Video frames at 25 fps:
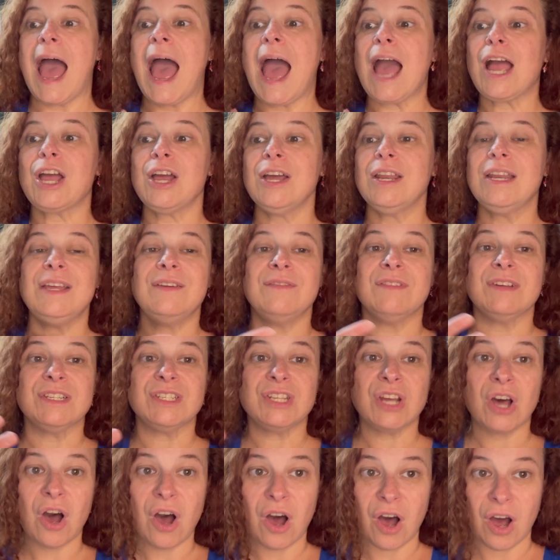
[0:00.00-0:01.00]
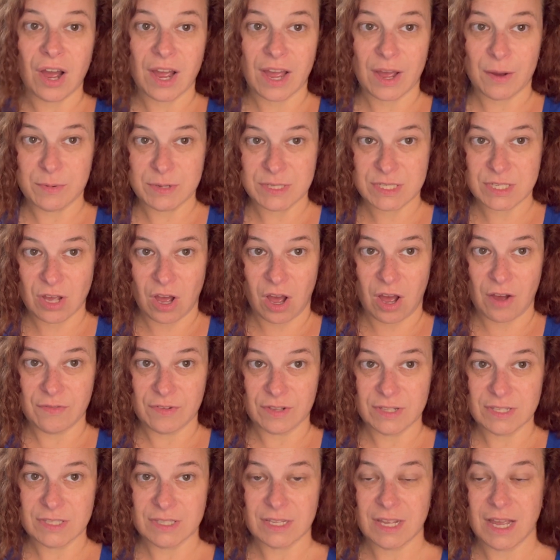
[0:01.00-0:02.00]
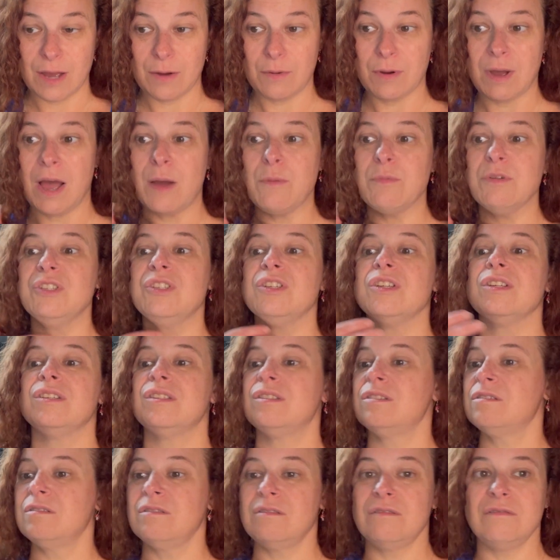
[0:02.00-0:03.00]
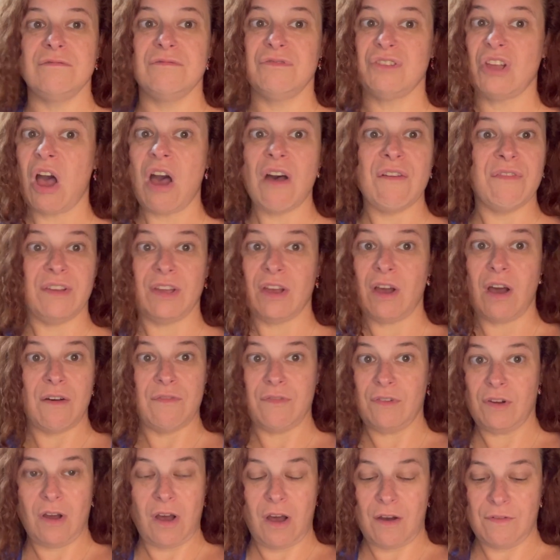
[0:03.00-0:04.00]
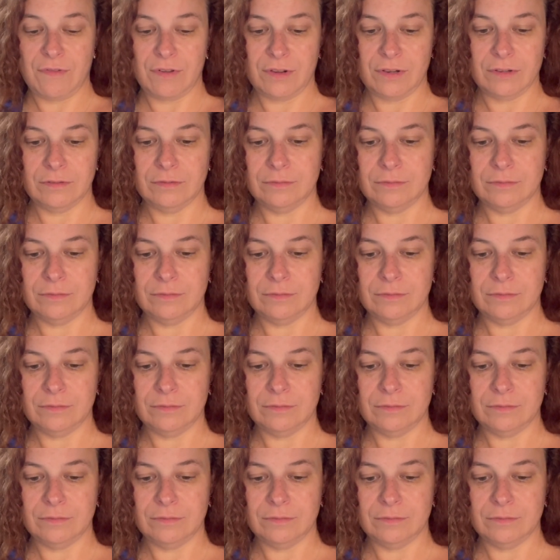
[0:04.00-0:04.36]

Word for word: I couldn't even talk. I was coughing. I, I was just coughing, coughing, coughing.